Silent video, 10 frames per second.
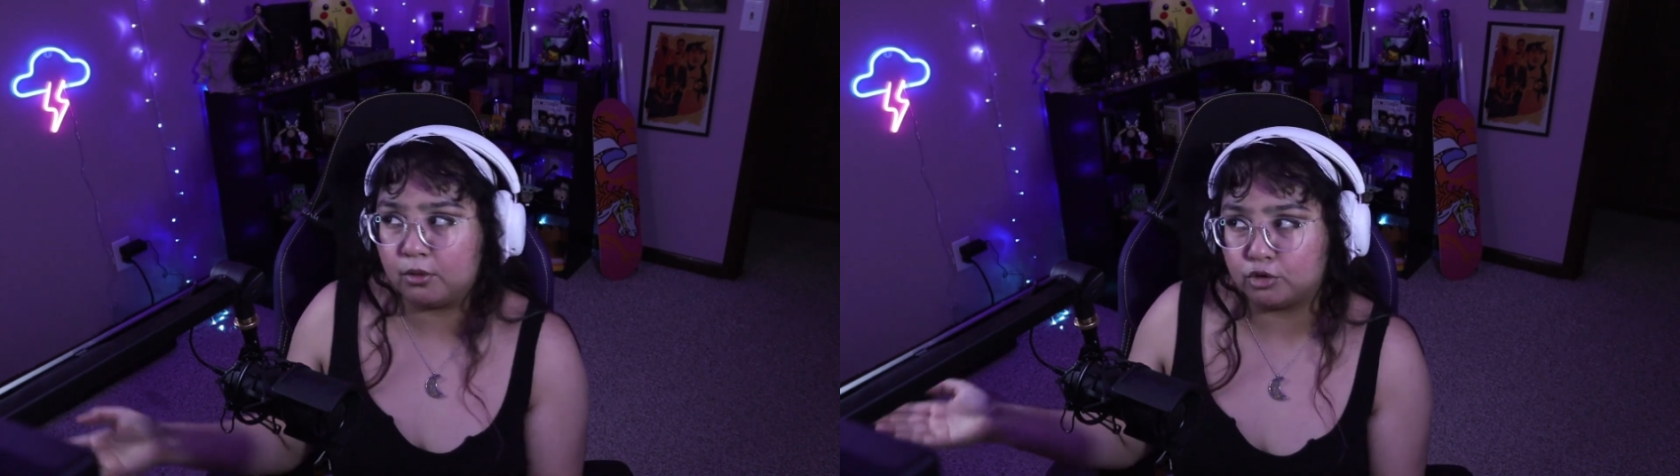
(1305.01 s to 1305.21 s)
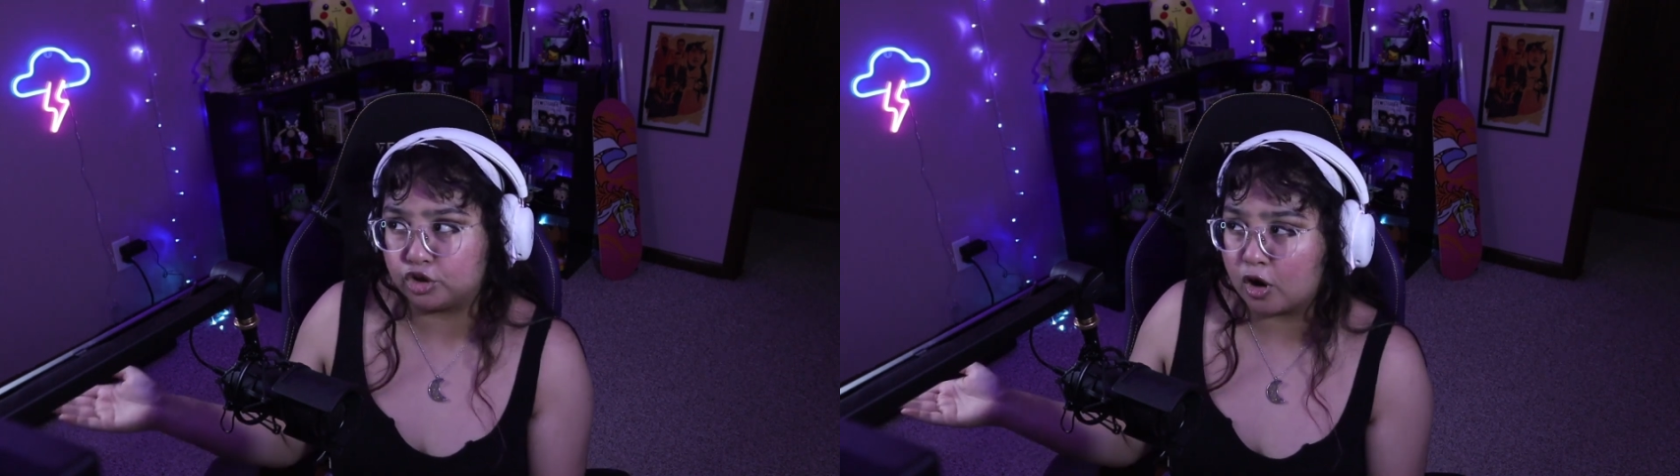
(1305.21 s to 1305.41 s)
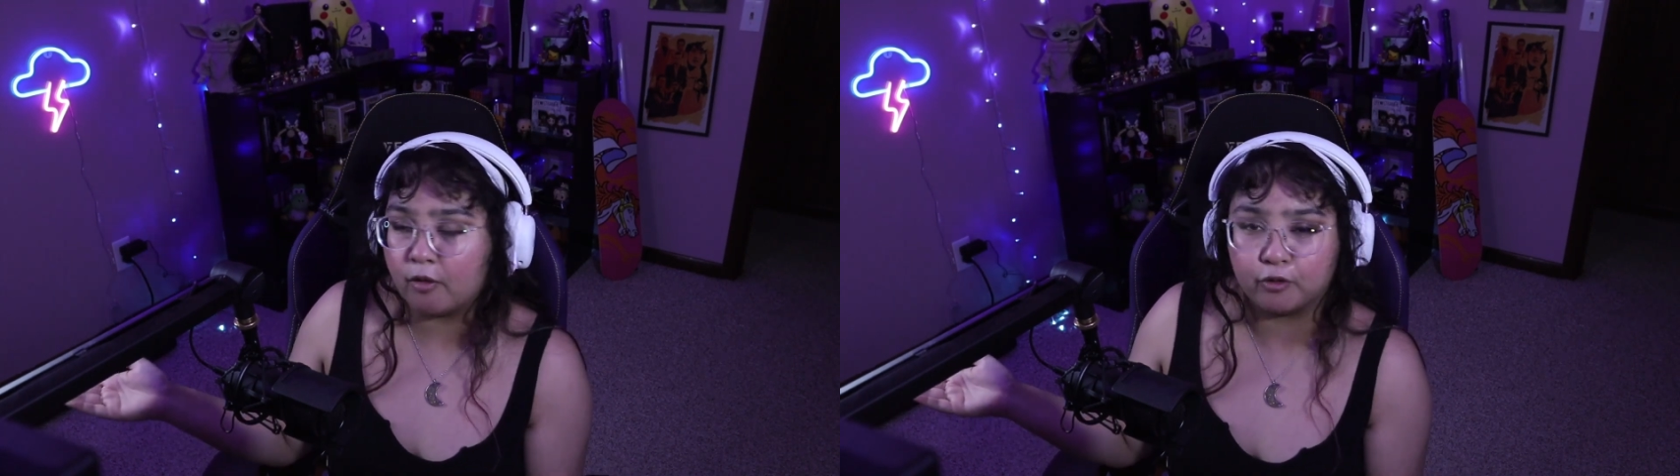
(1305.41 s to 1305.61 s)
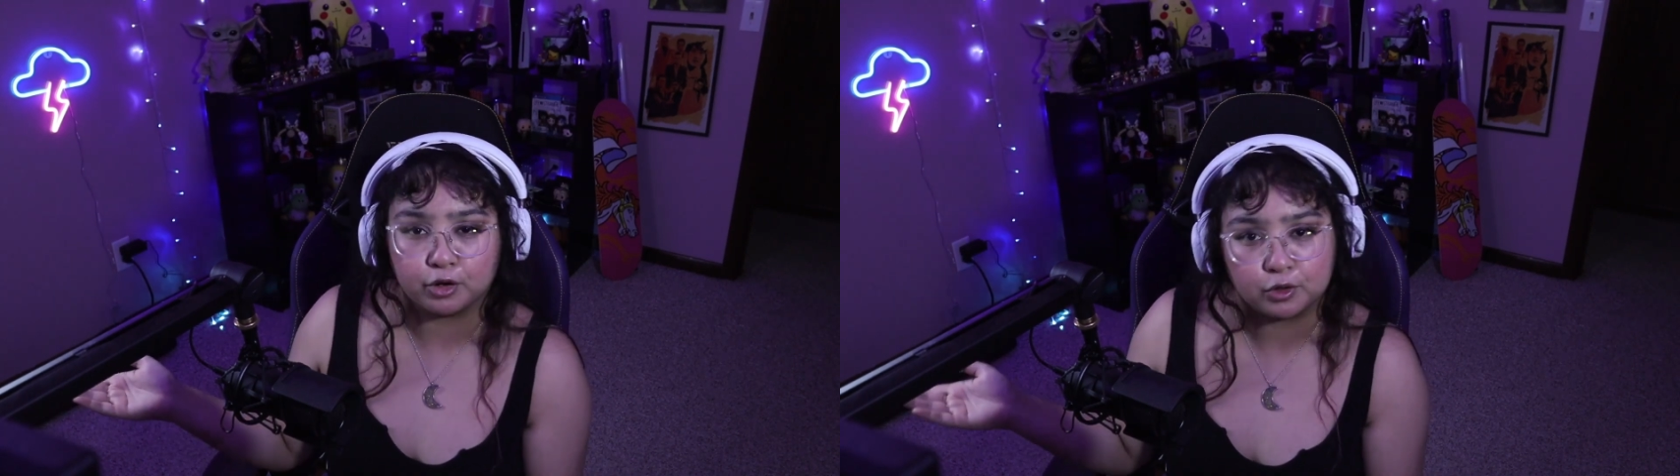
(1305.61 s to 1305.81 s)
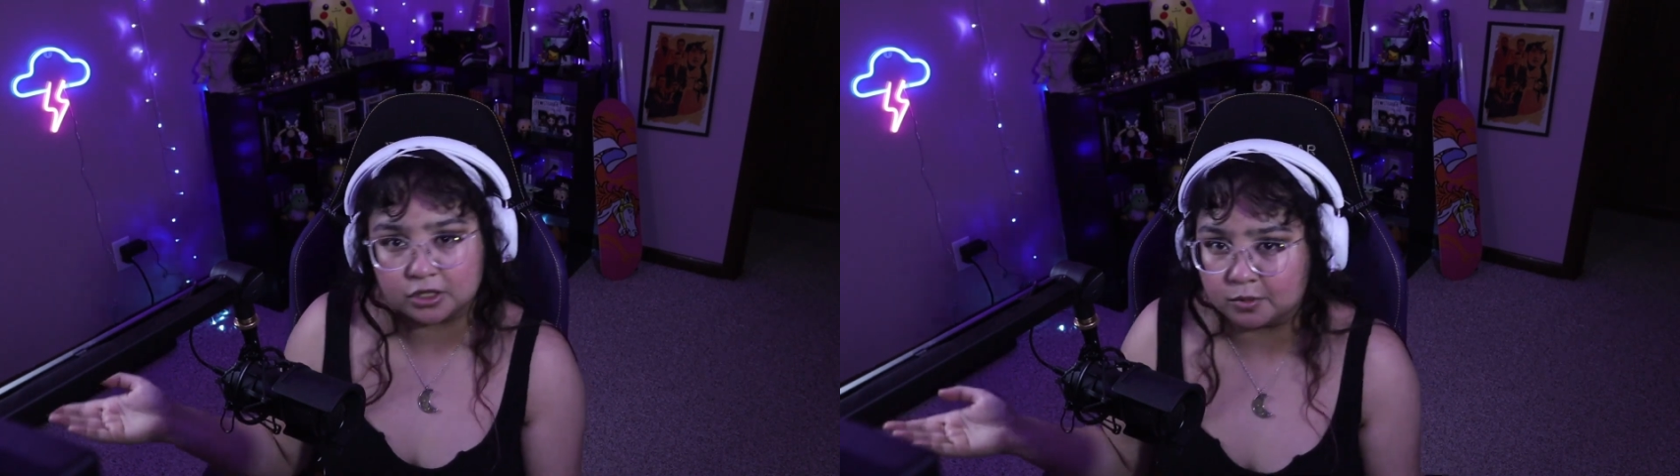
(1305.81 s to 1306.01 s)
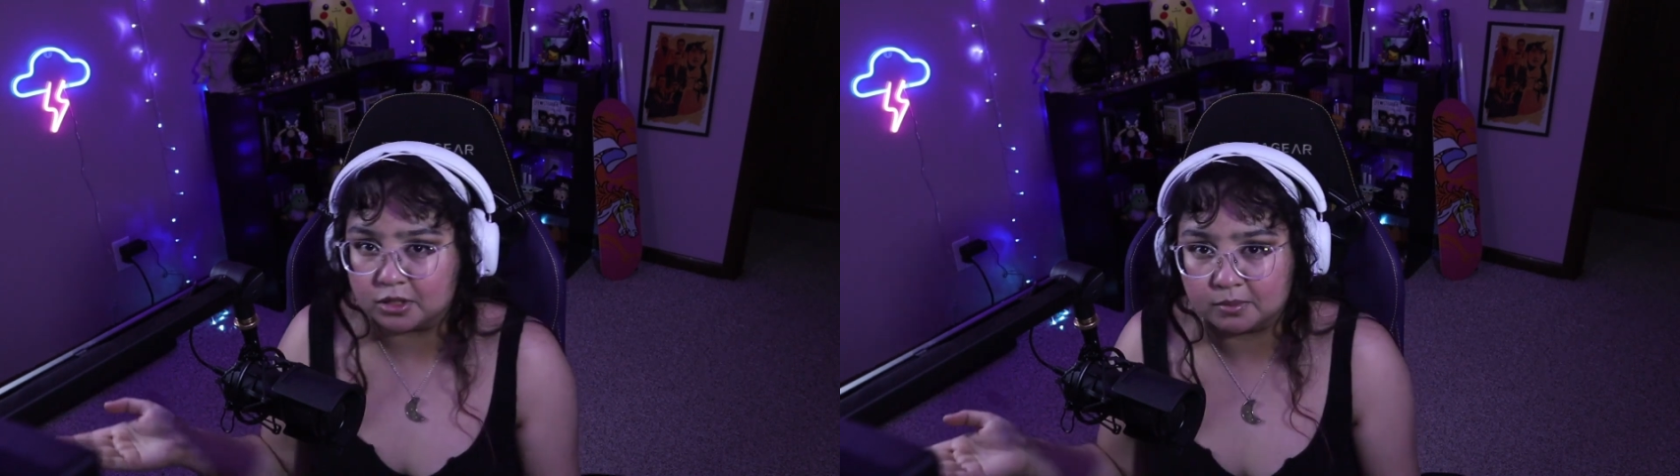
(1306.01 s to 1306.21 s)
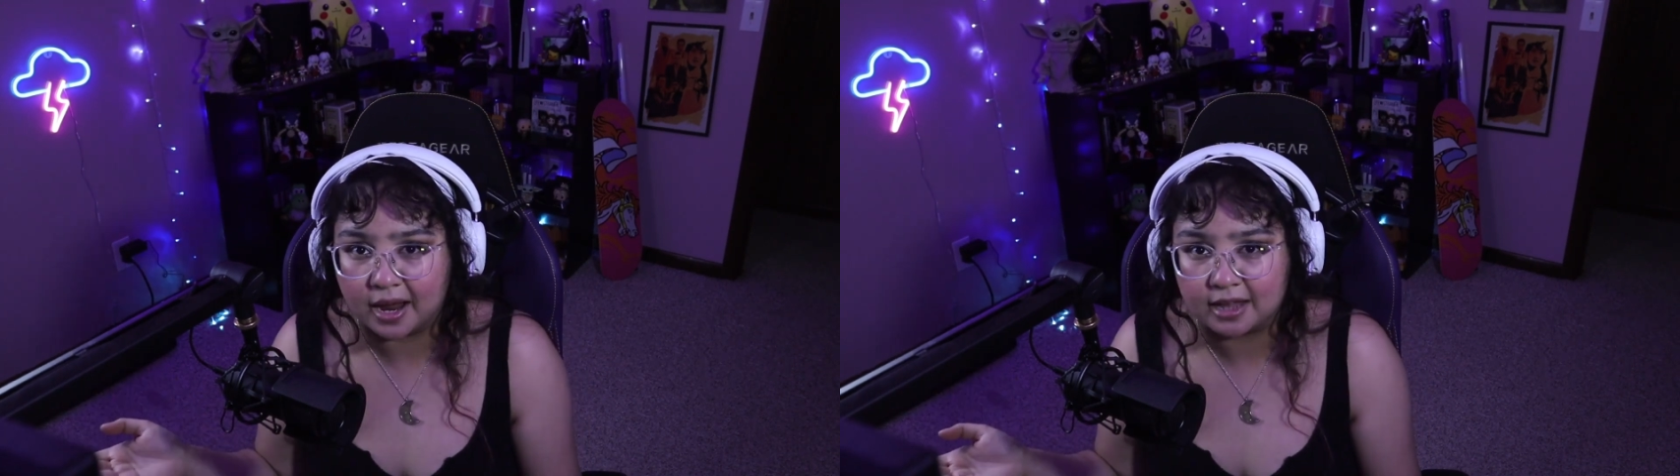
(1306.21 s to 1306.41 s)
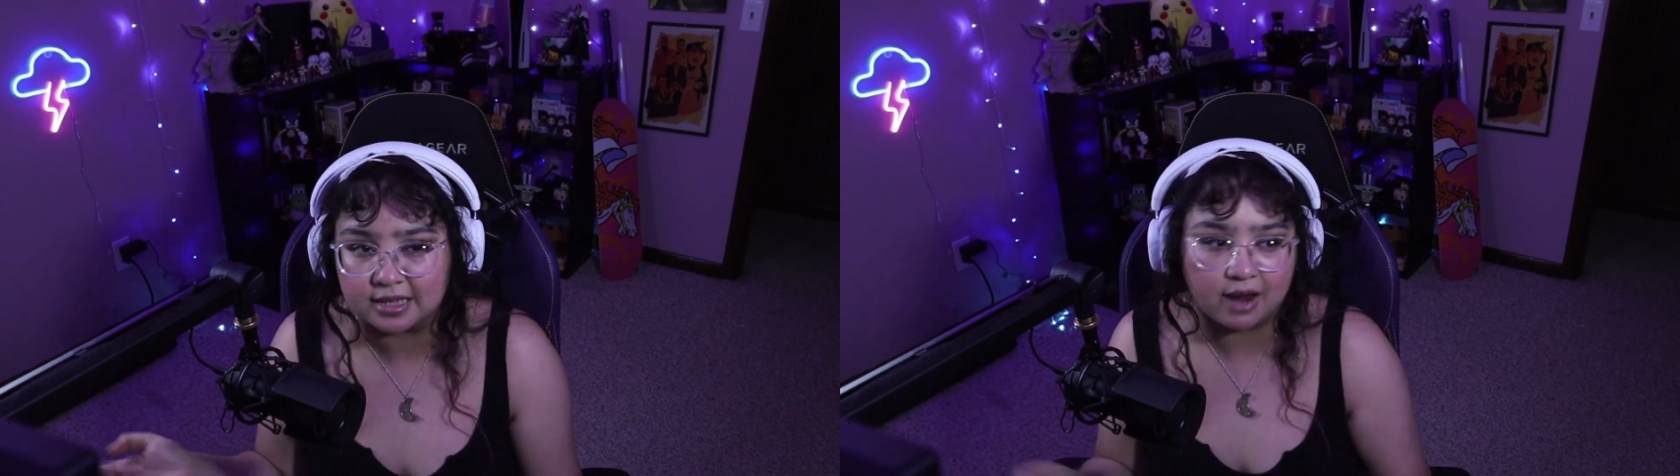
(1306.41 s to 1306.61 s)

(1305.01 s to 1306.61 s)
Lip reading: will show up for Christmas mass.